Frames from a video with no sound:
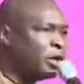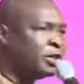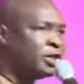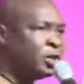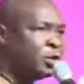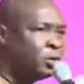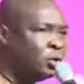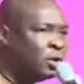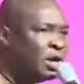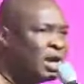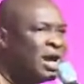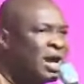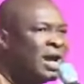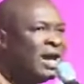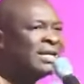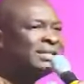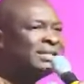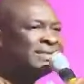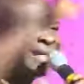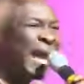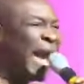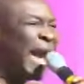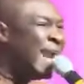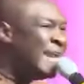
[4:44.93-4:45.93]
you.
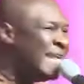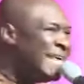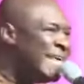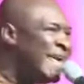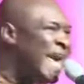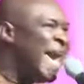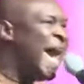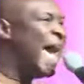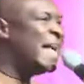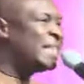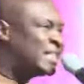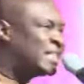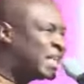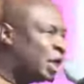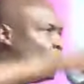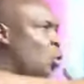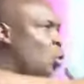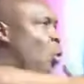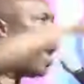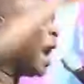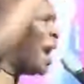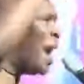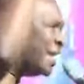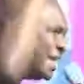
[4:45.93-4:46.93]
10 years
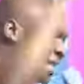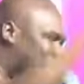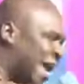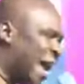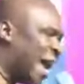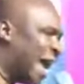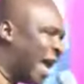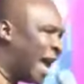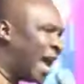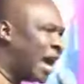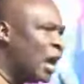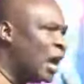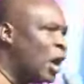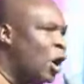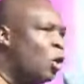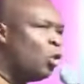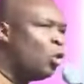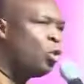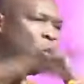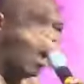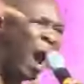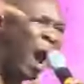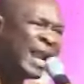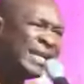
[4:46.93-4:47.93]
in one year,
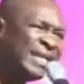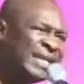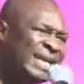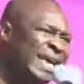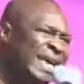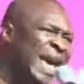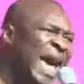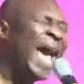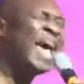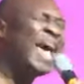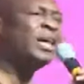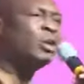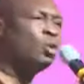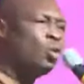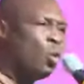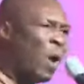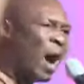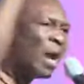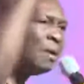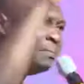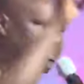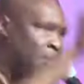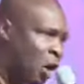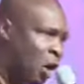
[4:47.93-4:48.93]
one year in
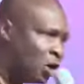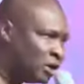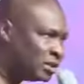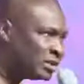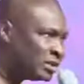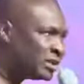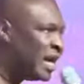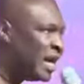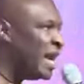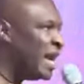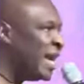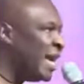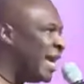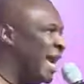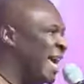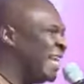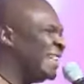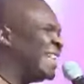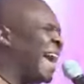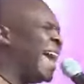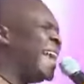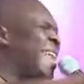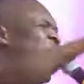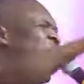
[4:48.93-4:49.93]
one month, in
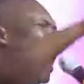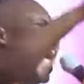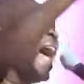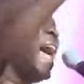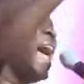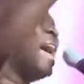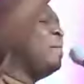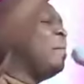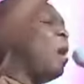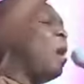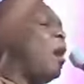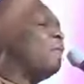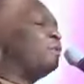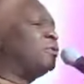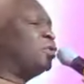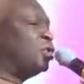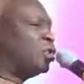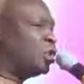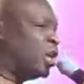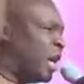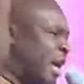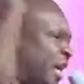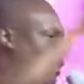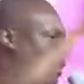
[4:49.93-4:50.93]
the name of
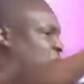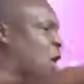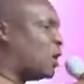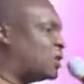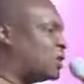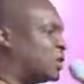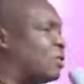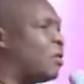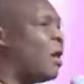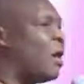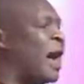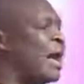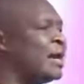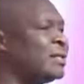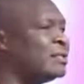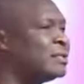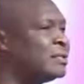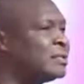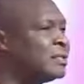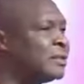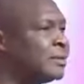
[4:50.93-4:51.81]
Jesus Christ.